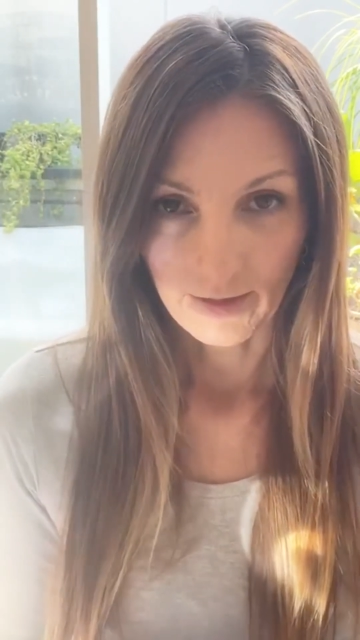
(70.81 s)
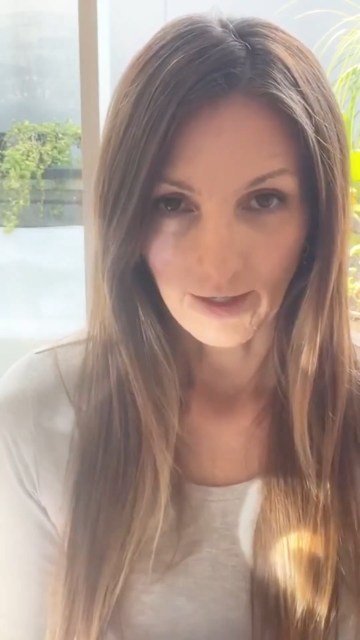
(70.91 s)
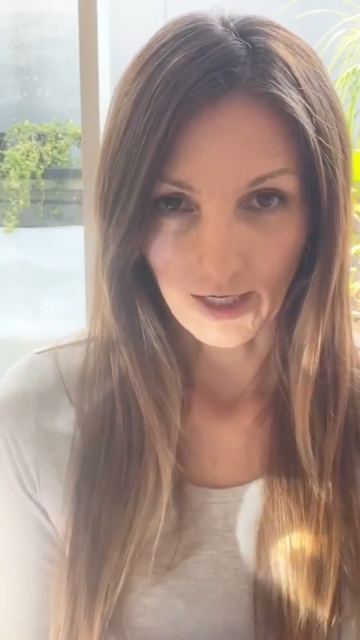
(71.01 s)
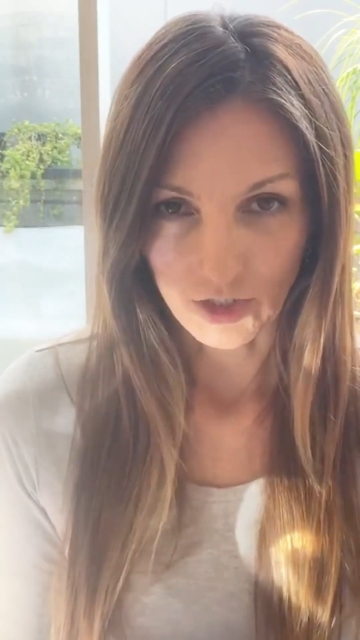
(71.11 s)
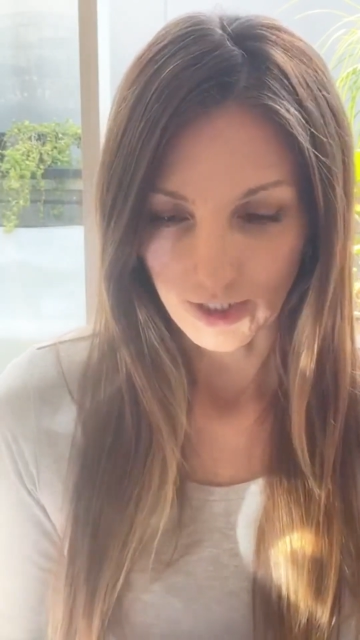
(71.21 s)

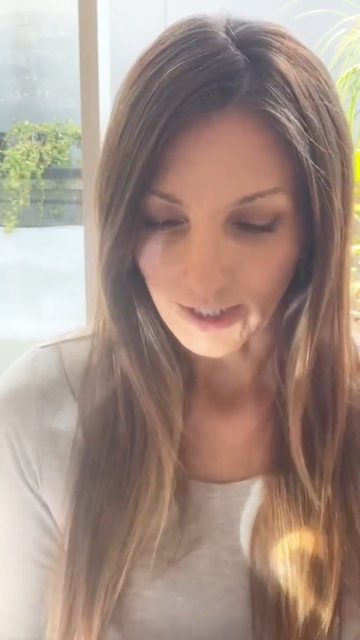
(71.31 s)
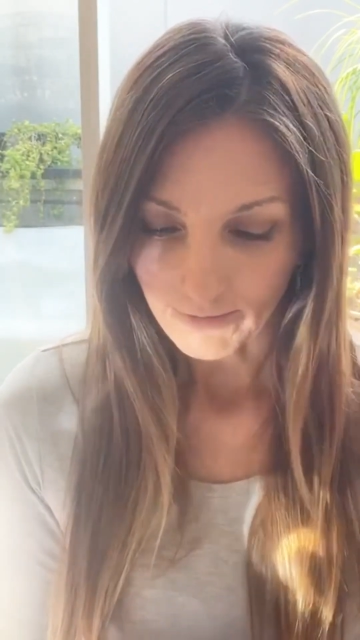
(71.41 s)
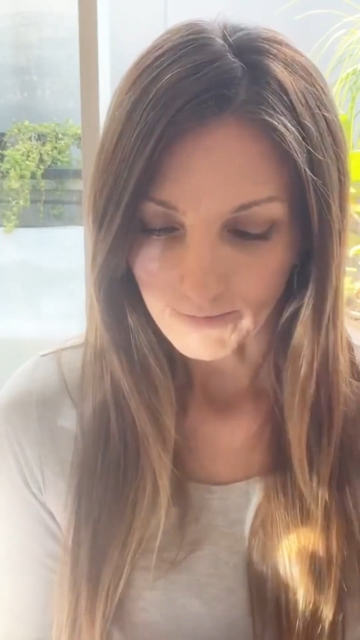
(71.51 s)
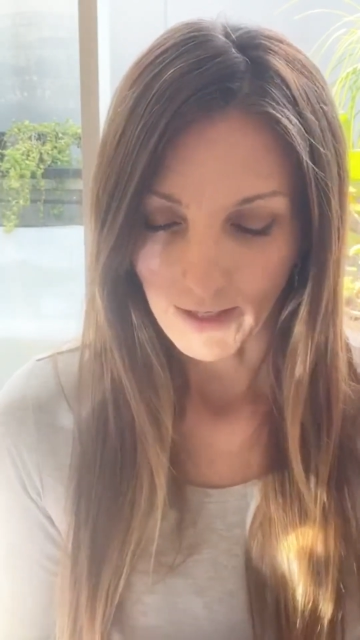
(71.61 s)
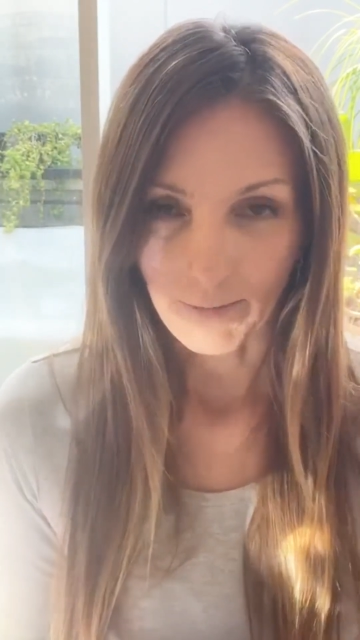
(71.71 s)
actually,
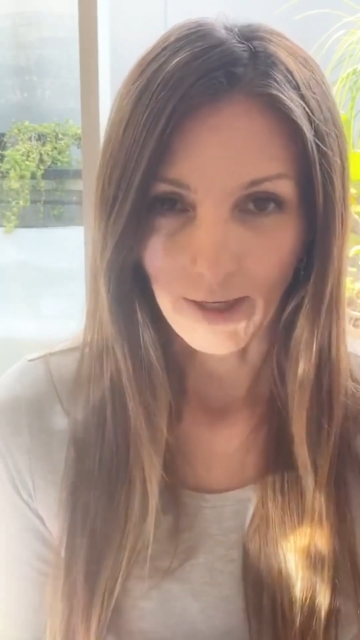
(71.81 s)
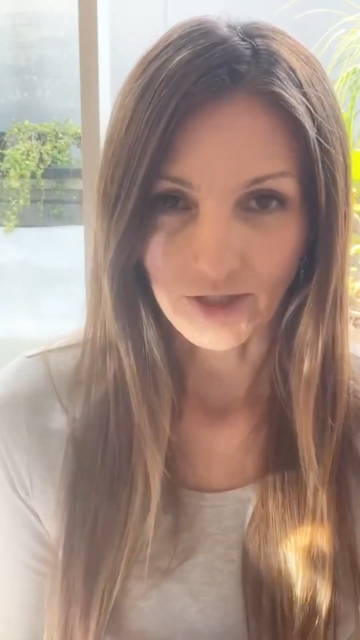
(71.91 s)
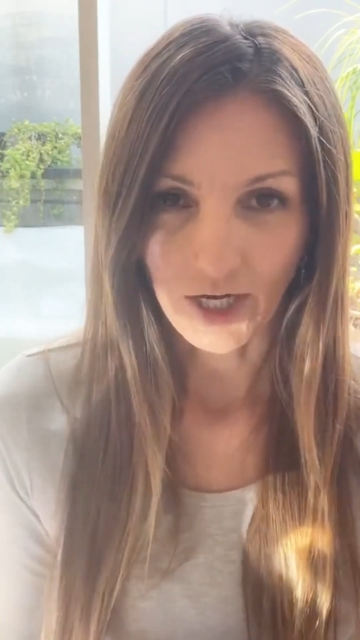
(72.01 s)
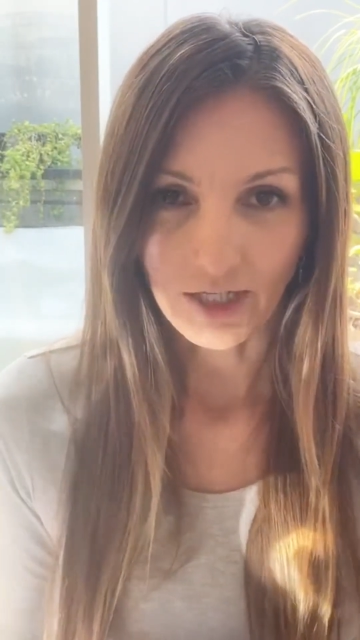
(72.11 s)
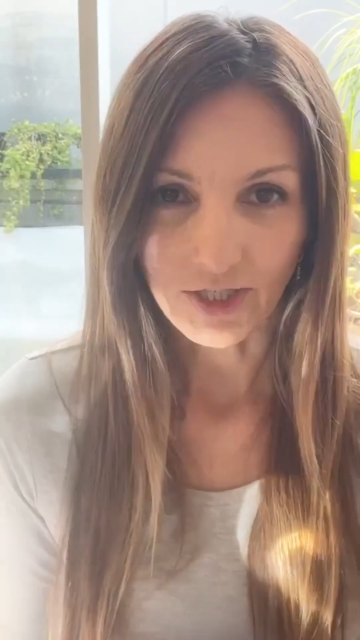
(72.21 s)
I might
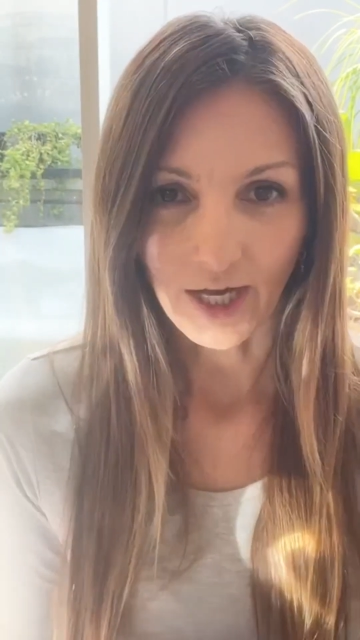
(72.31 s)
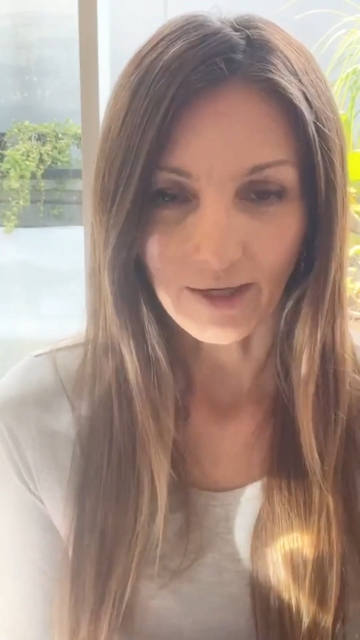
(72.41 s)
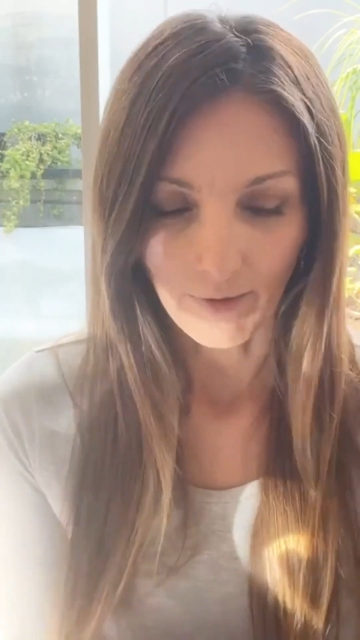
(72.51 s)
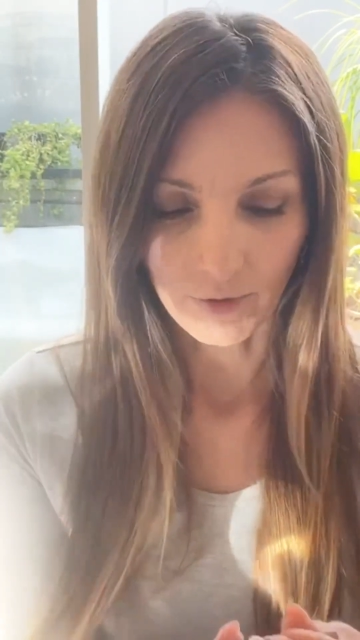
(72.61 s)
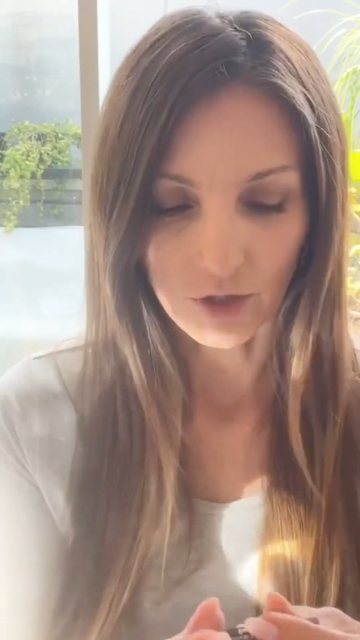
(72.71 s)
change that.
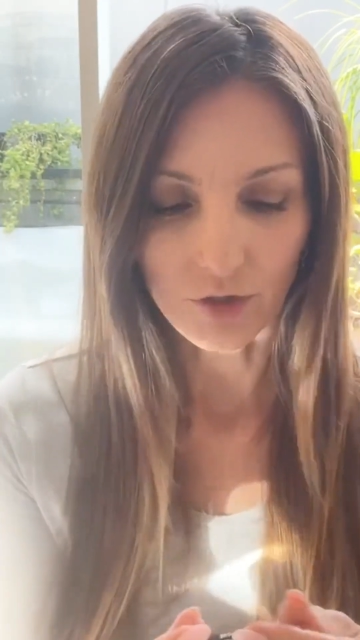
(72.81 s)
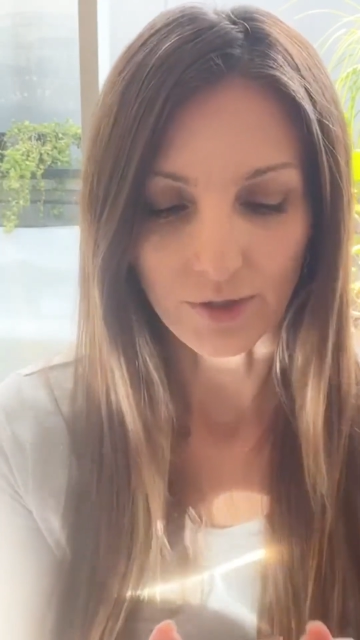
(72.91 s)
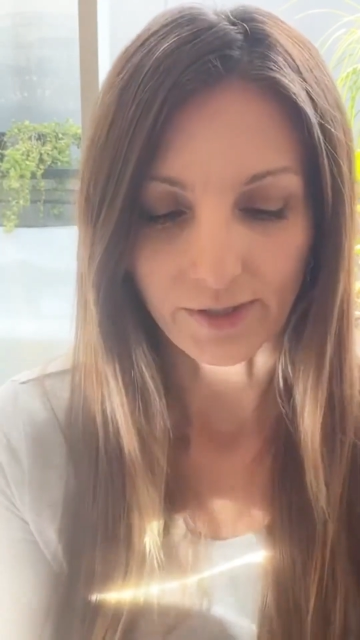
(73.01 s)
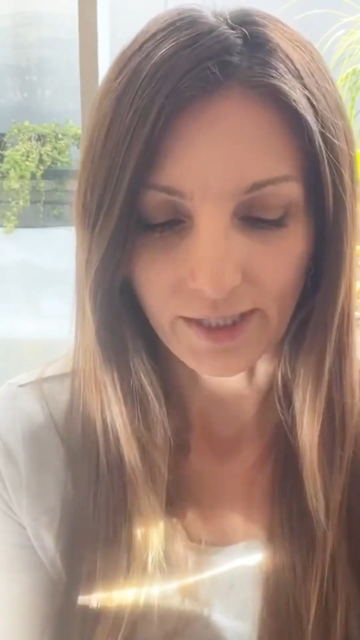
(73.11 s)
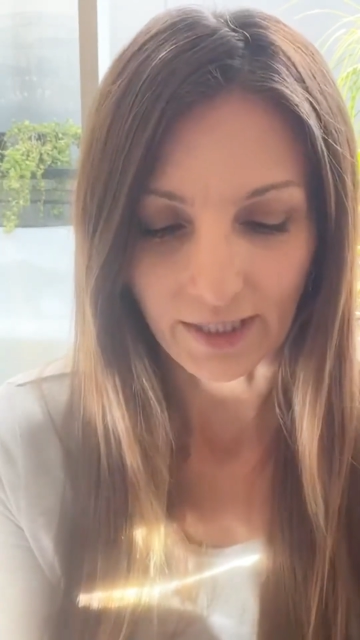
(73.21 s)
I'm going to
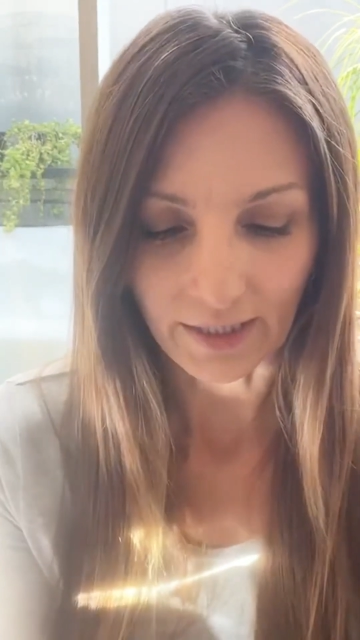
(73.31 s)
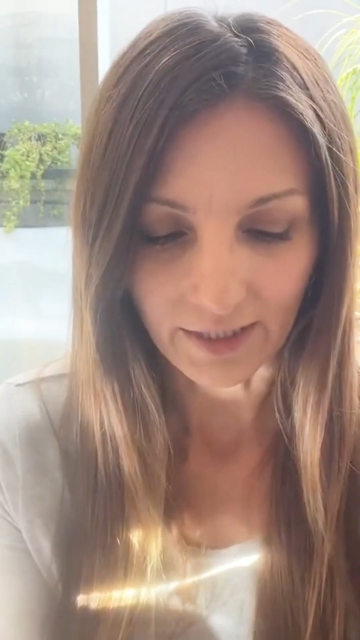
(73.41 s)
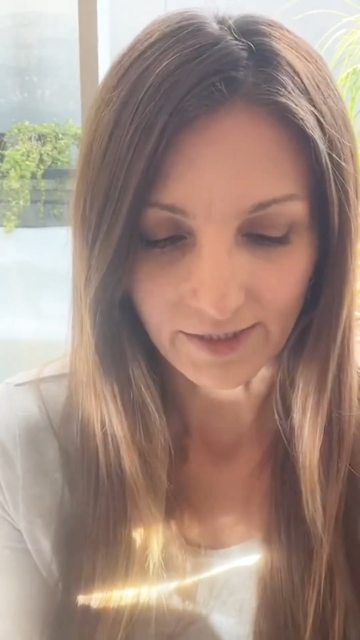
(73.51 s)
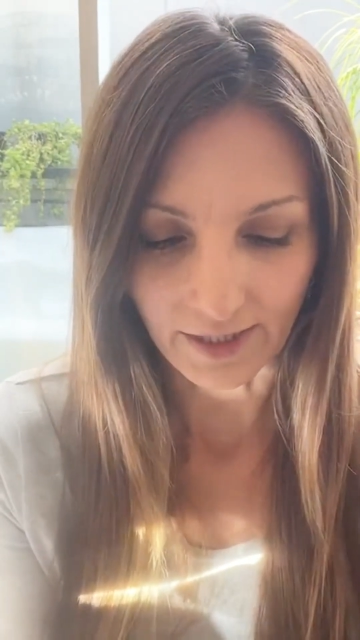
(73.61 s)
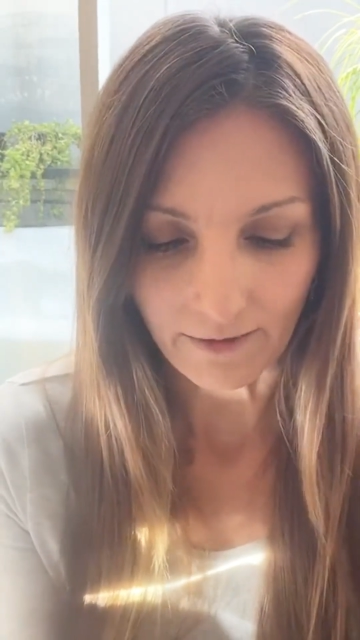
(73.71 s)
use
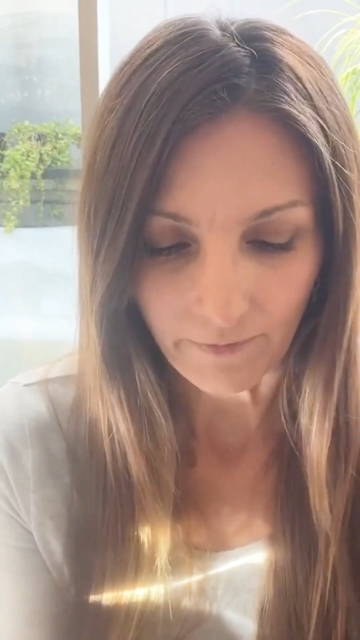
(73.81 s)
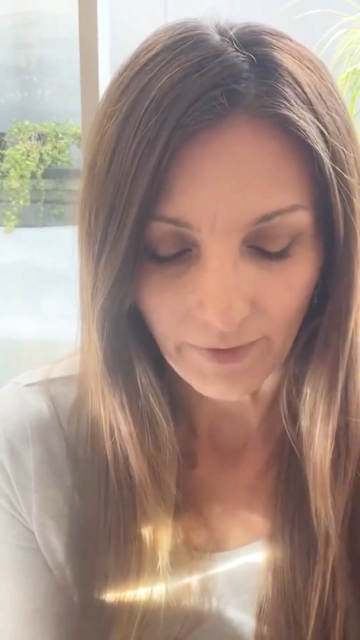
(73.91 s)
Elixir